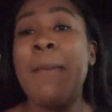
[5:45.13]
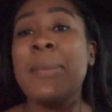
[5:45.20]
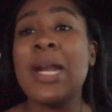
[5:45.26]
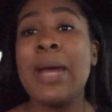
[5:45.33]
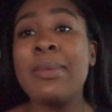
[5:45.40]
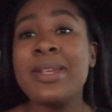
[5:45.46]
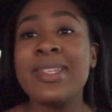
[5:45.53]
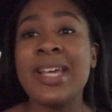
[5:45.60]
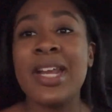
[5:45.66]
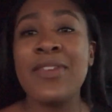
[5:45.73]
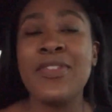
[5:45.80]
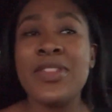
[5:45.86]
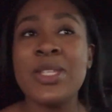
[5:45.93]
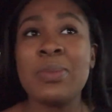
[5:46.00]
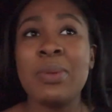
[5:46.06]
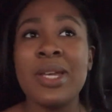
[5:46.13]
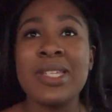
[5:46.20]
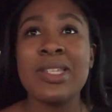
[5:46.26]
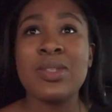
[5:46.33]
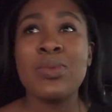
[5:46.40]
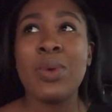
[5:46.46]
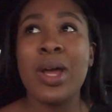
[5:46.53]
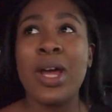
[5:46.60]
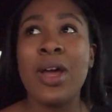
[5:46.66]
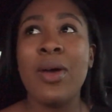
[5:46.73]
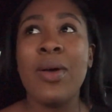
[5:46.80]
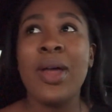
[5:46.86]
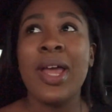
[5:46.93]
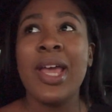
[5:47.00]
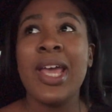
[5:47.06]
But I'm excited for this place as
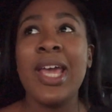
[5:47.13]
well.